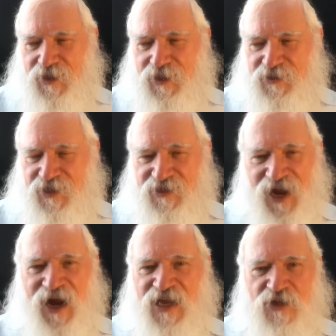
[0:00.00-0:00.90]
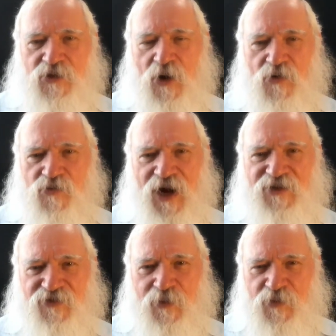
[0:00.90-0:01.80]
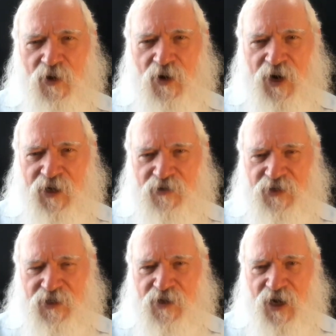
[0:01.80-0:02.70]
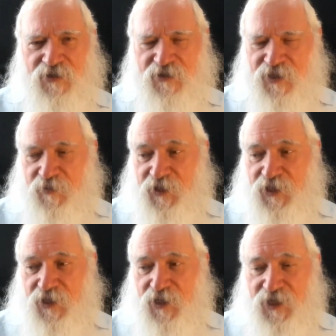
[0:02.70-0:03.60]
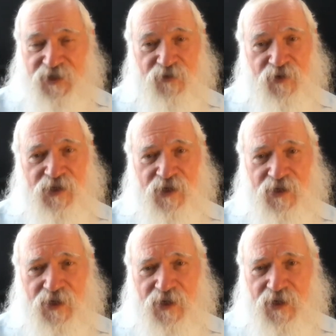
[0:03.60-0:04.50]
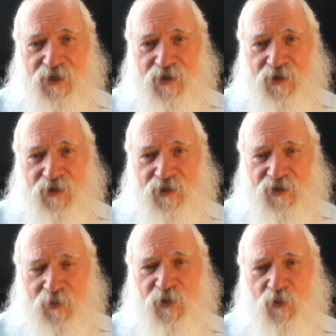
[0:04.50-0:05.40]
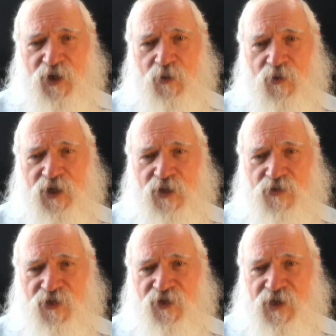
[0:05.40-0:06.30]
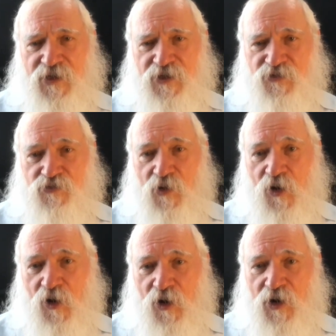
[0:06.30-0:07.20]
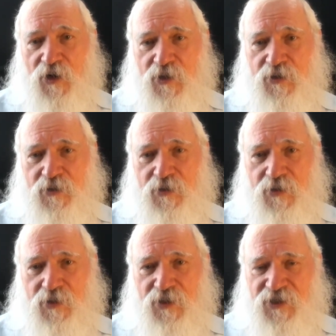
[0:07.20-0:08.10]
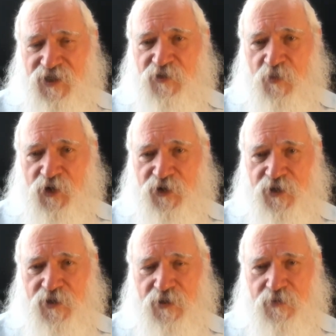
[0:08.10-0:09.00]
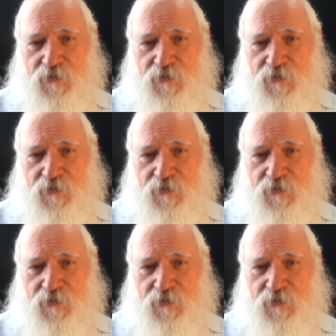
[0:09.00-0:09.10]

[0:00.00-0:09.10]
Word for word: He says, I know right from wrong. I don't need God to tell me. I said, Really? Tell me, what, what do you think is wrong? He says, Murder.